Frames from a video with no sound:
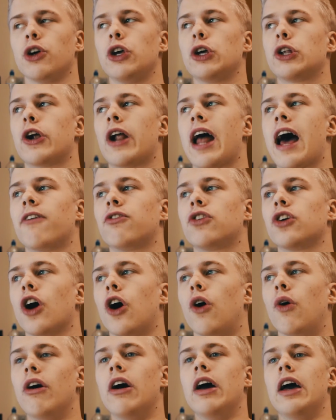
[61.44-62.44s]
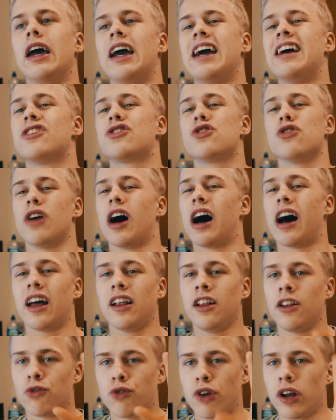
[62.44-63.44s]
you don't have to go into a
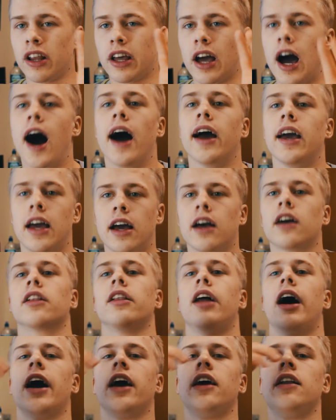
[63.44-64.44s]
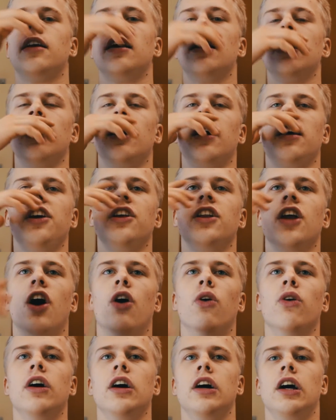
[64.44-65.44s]
really high incline. You
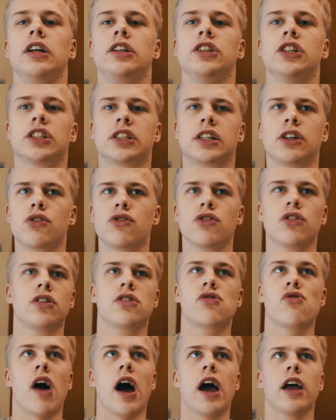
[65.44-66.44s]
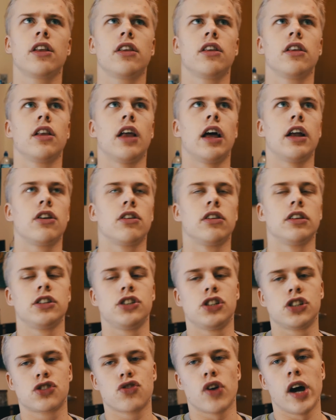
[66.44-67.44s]
know, just try
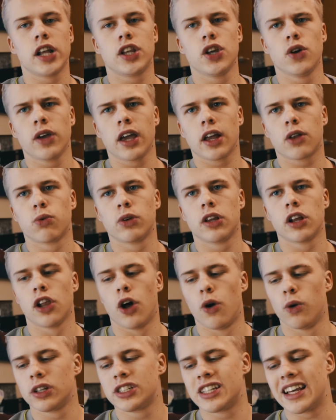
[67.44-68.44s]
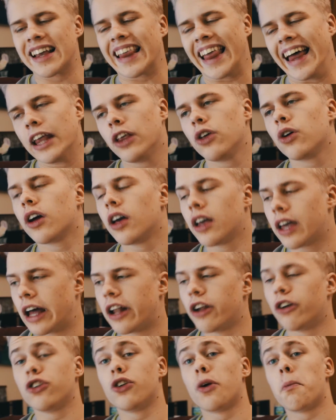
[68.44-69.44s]
doing it with the lowest incline you can
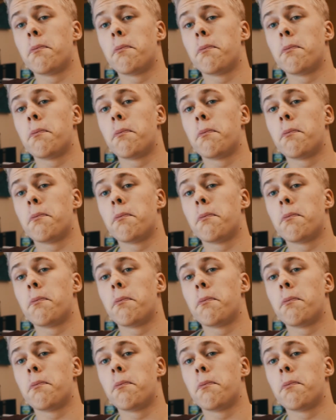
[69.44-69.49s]
get on your